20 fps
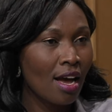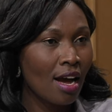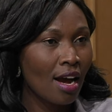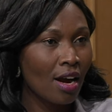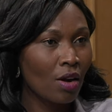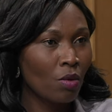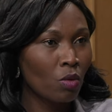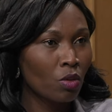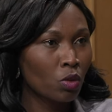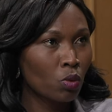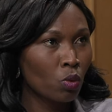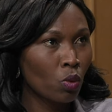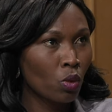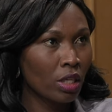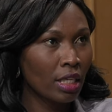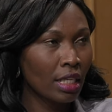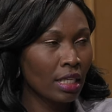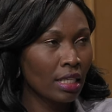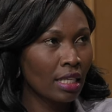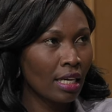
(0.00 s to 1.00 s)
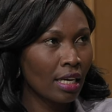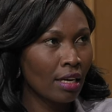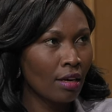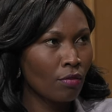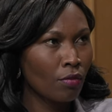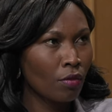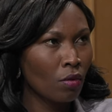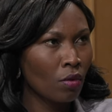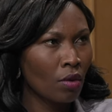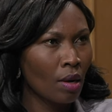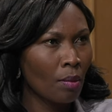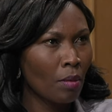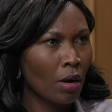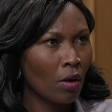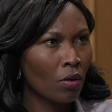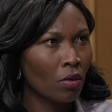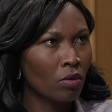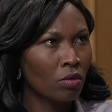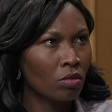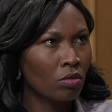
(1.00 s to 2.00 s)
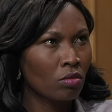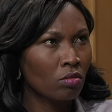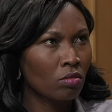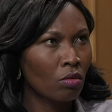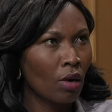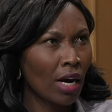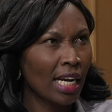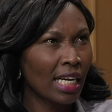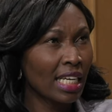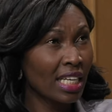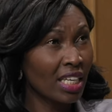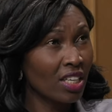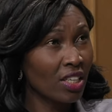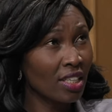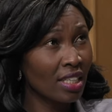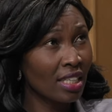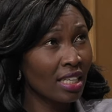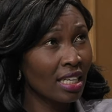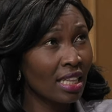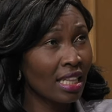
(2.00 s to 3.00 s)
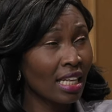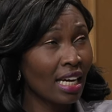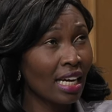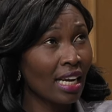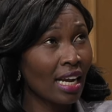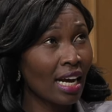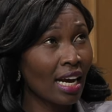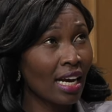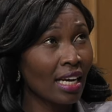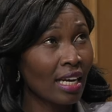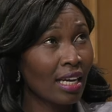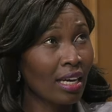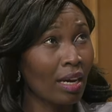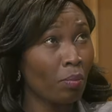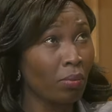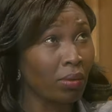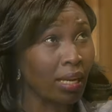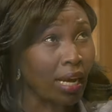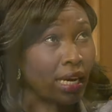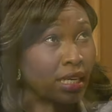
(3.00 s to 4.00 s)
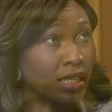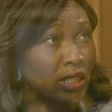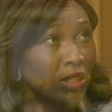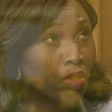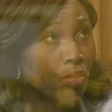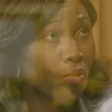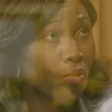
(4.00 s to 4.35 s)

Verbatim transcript: I was working there for about one year, and then I applied to